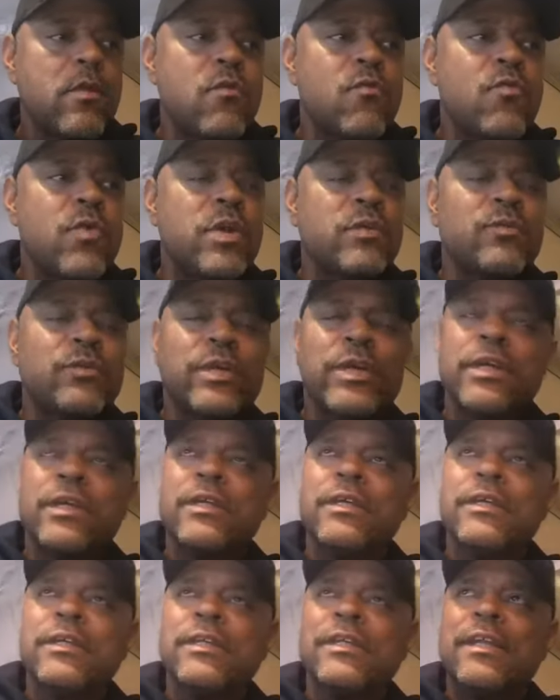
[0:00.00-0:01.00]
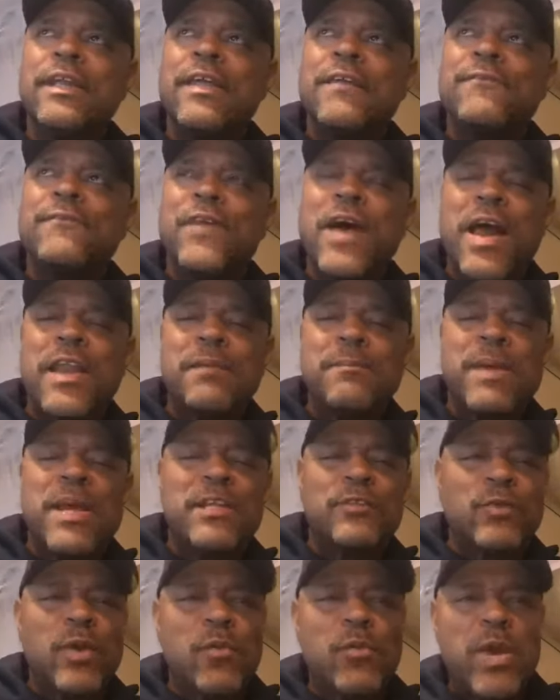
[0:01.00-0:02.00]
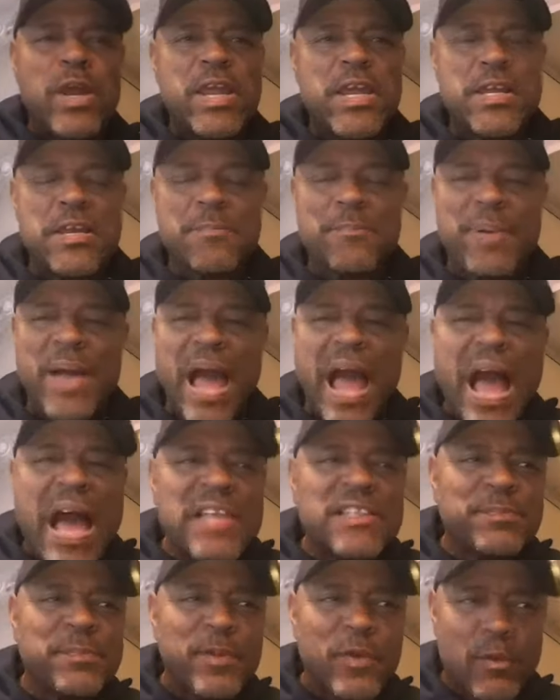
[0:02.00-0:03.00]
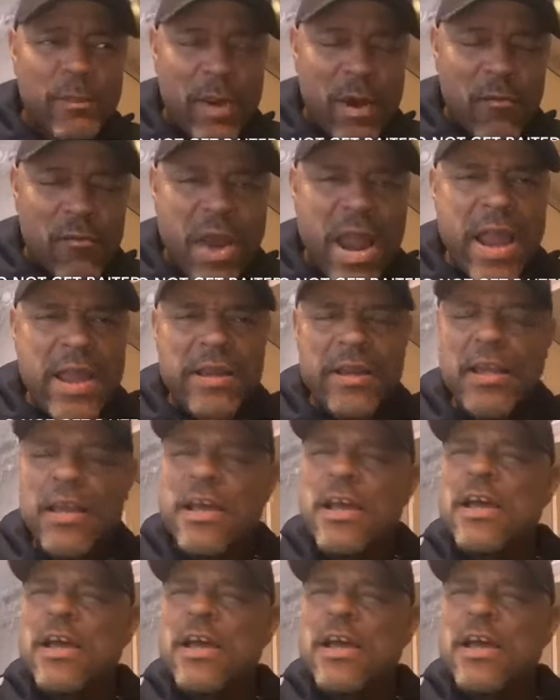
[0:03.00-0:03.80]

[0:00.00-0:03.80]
when he finally made his way where he could pass me on my right,